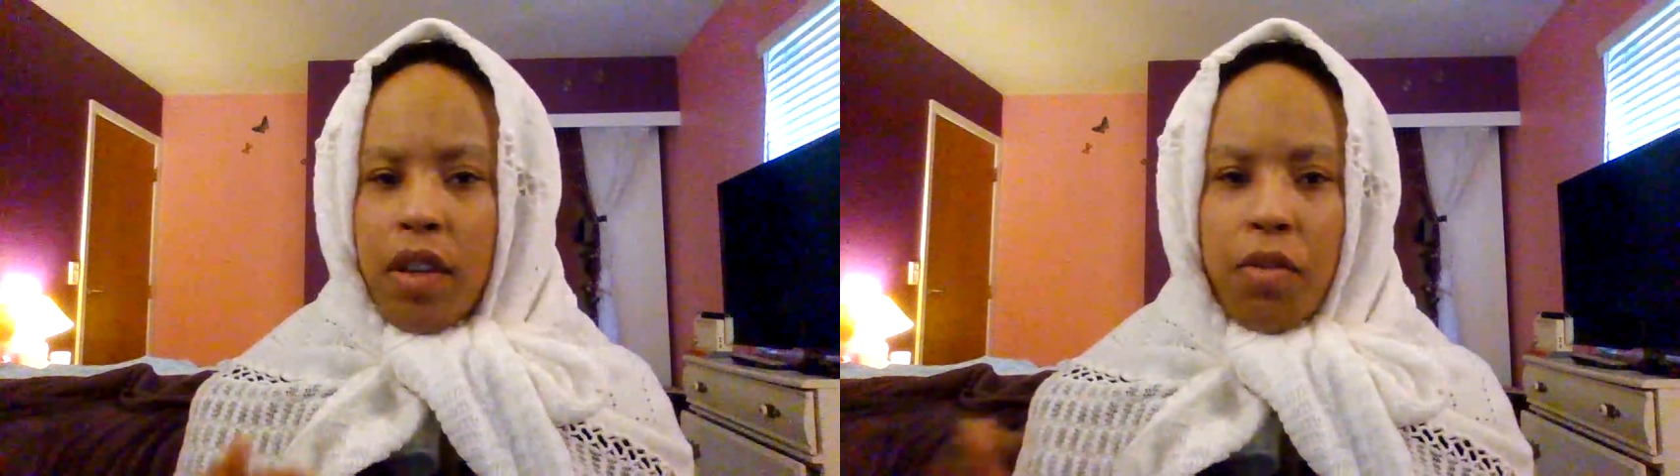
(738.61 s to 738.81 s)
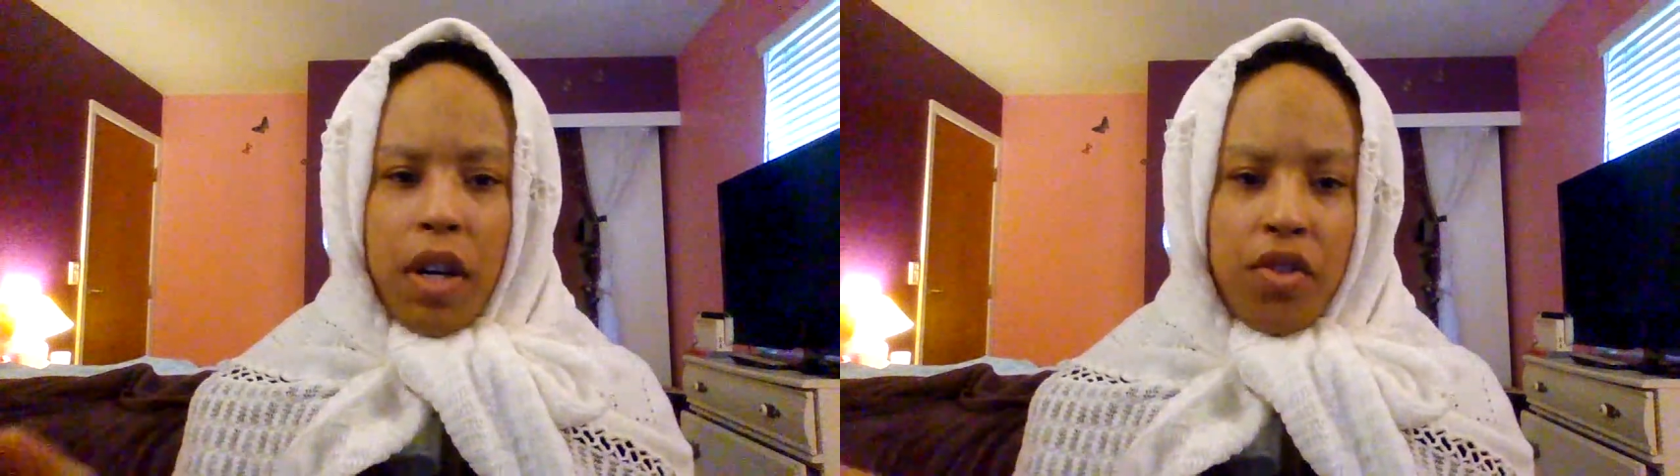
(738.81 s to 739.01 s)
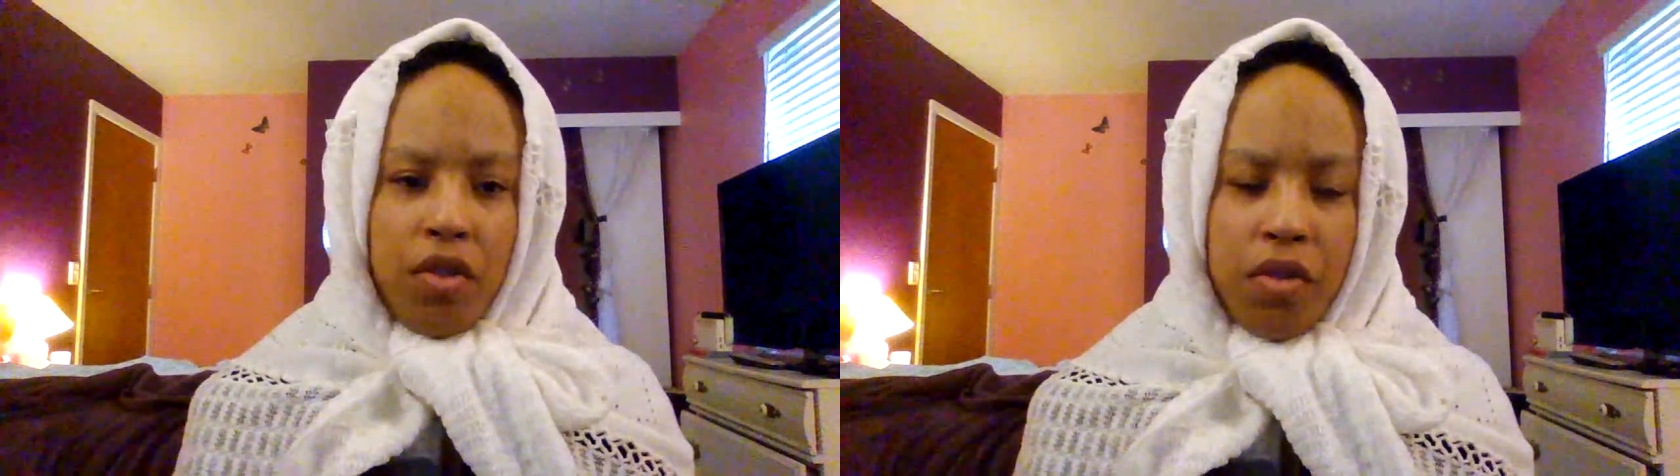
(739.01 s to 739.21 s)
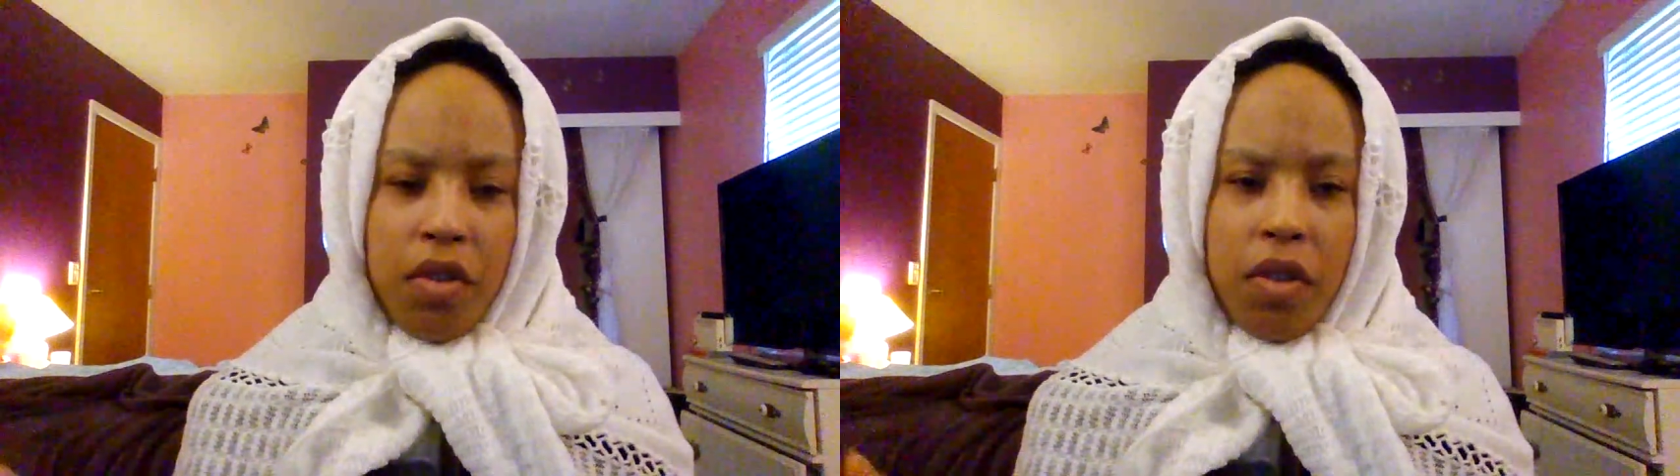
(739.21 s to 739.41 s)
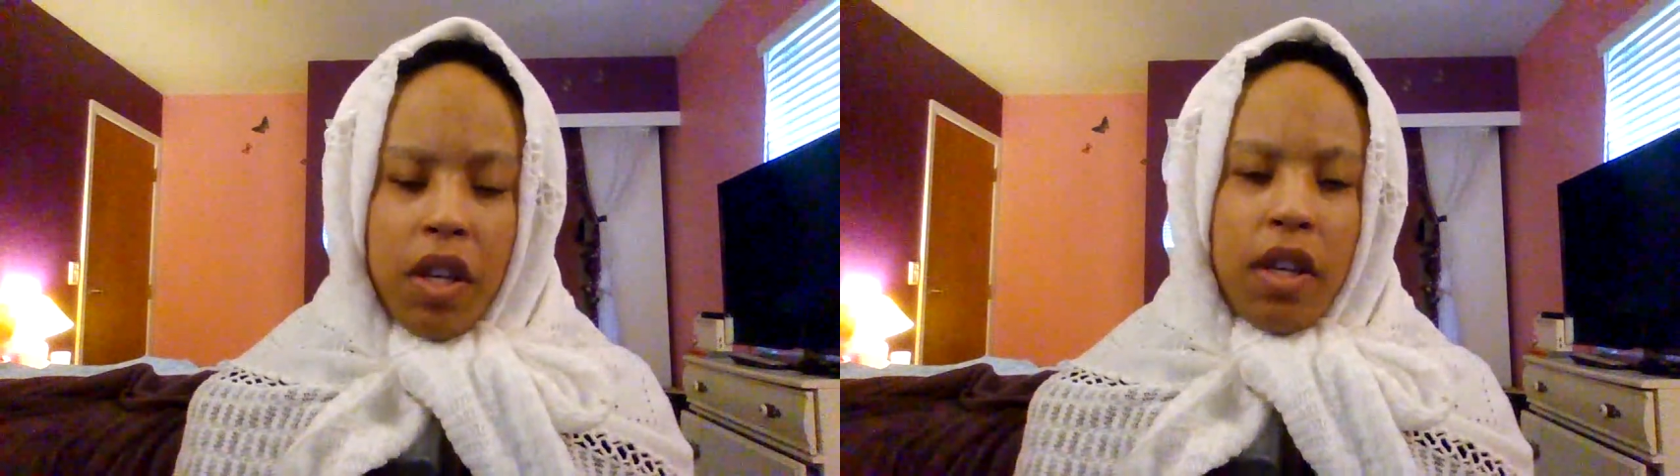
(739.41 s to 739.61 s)
like, why'd you
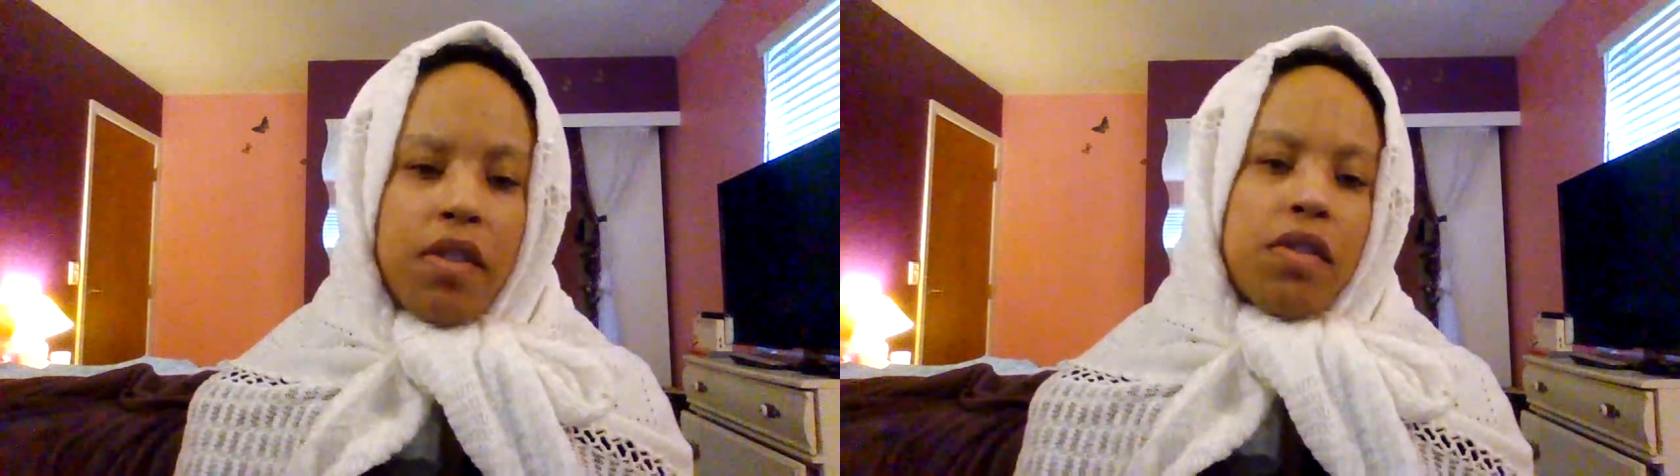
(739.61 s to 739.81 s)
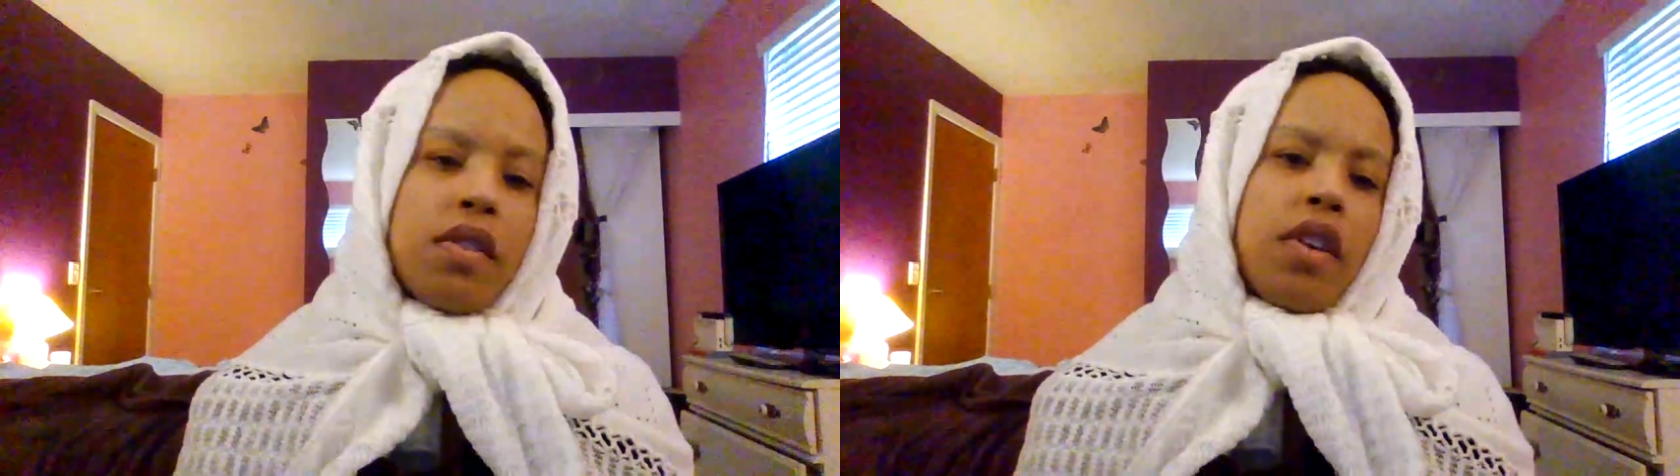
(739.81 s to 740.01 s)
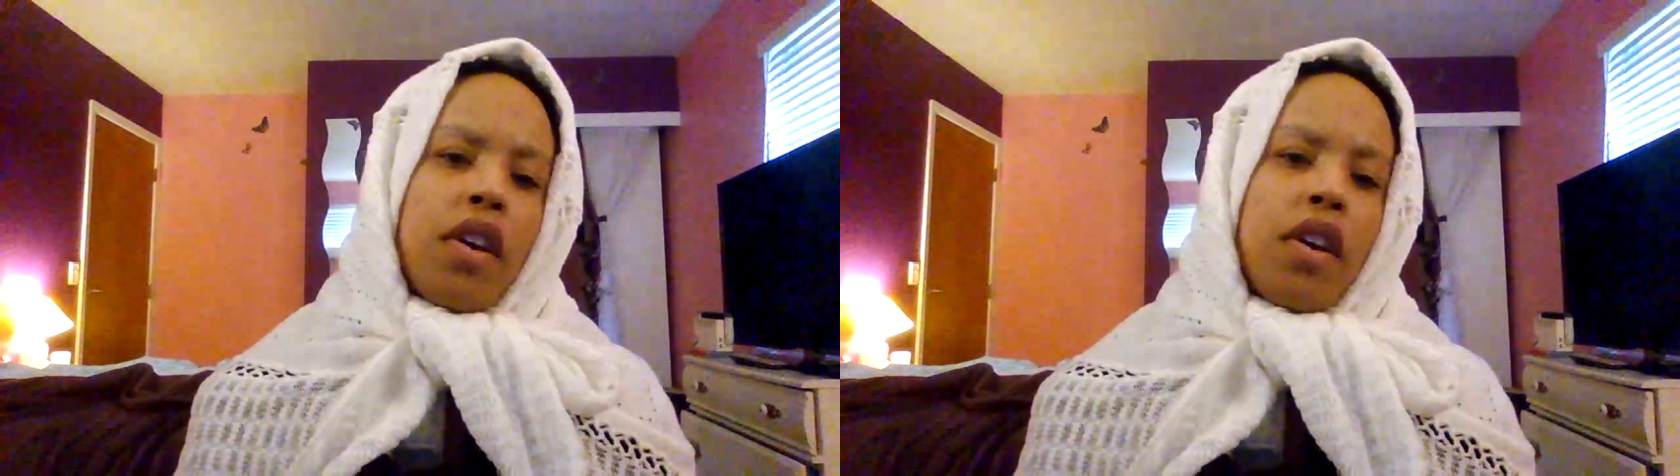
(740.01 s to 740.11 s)
do this?